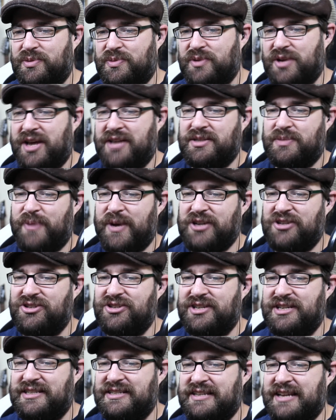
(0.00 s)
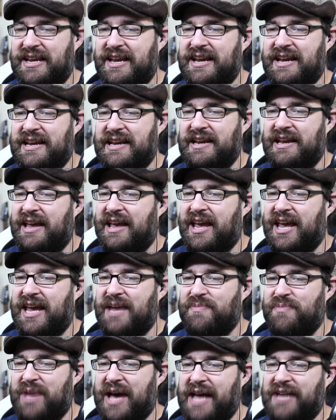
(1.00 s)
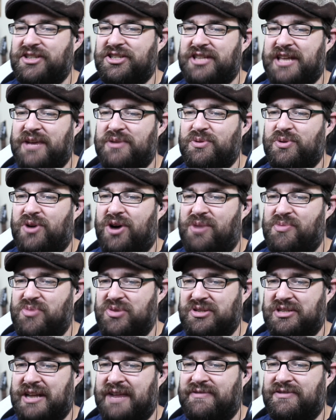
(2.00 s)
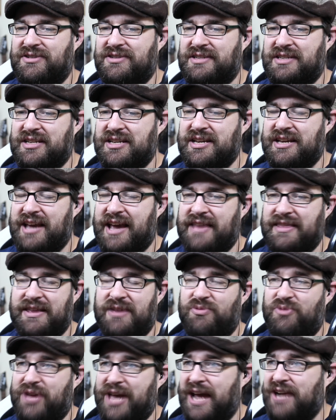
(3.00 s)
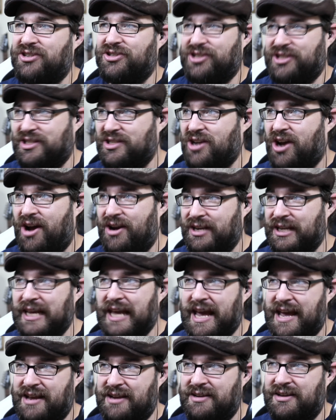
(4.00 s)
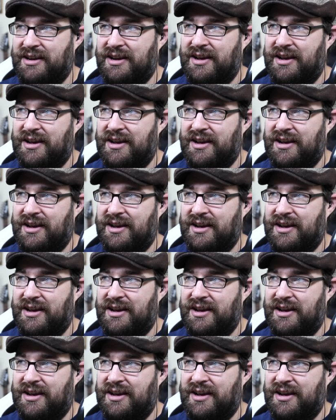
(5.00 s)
especially seeing a match that you'd almost never see, and then we actually saw it again